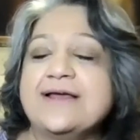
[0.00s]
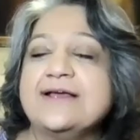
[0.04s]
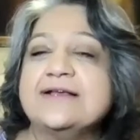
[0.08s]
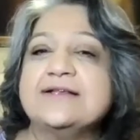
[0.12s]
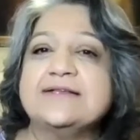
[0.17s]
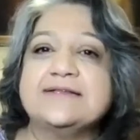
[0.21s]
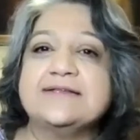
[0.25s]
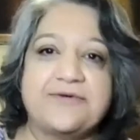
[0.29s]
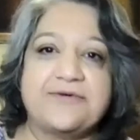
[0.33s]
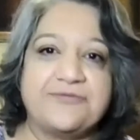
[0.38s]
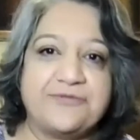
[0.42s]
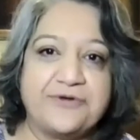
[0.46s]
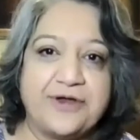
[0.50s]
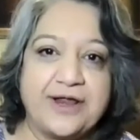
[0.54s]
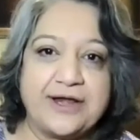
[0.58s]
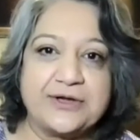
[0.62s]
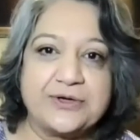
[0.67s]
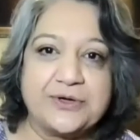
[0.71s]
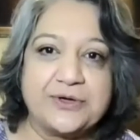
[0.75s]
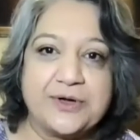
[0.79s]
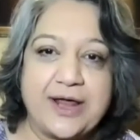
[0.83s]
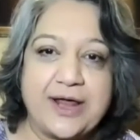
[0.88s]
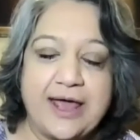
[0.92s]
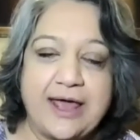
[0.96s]
is
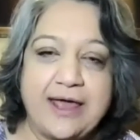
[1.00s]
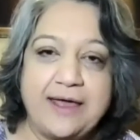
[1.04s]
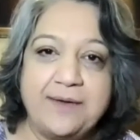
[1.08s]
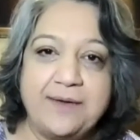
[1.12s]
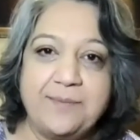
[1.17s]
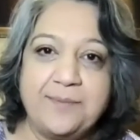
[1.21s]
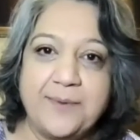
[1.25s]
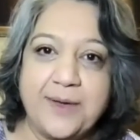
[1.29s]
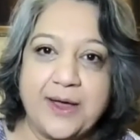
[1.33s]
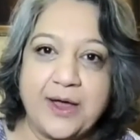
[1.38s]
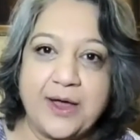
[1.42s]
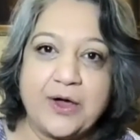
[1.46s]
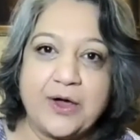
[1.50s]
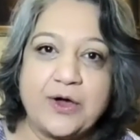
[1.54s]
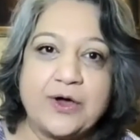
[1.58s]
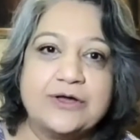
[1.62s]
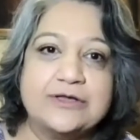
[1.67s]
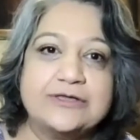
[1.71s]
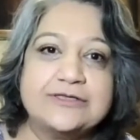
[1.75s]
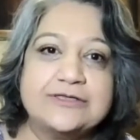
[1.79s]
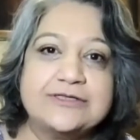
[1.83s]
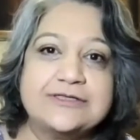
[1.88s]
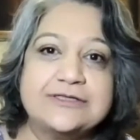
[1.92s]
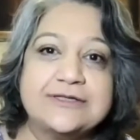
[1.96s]
suffering today
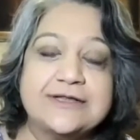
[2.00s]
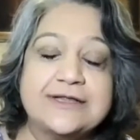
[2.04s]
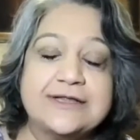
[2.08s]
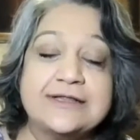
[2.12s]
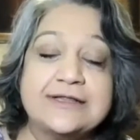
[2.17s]
because